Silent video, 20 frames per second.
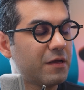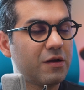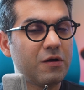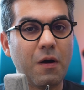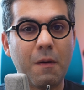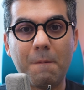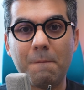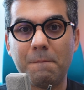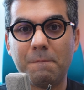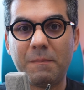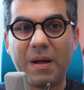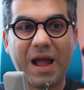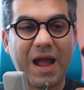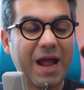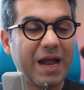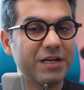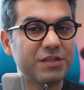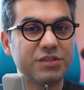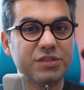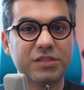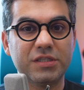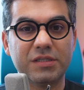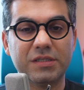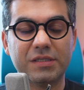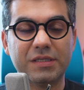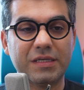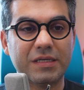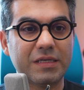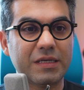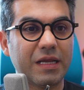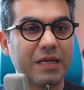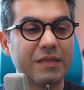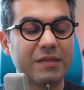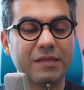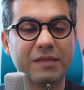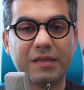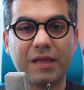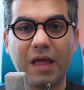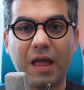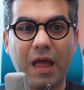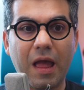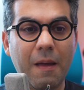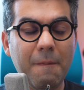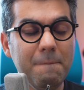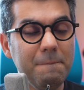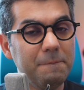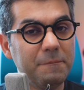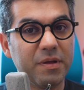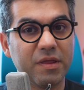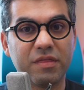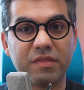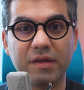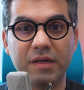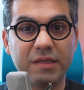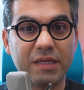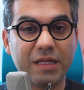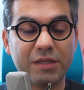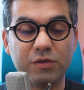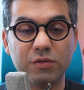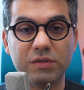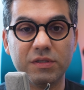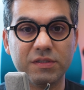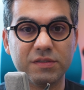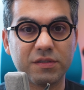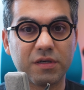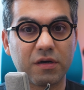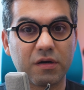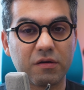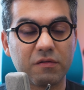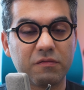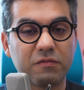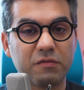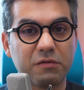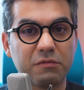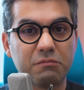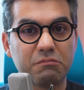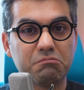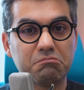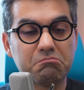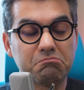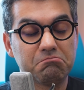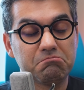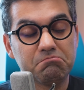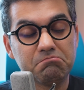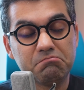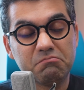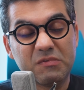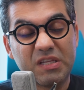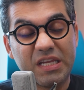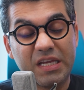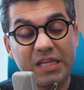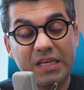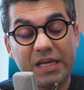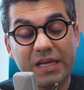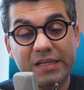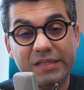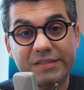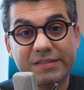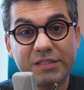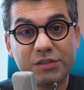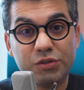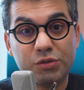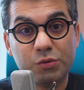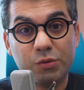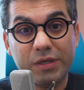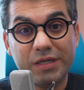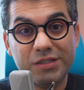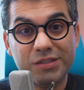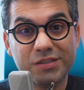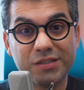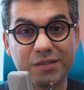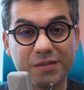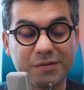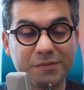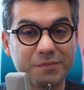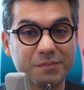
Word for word: compassion and the empathy that you deserve in any situation.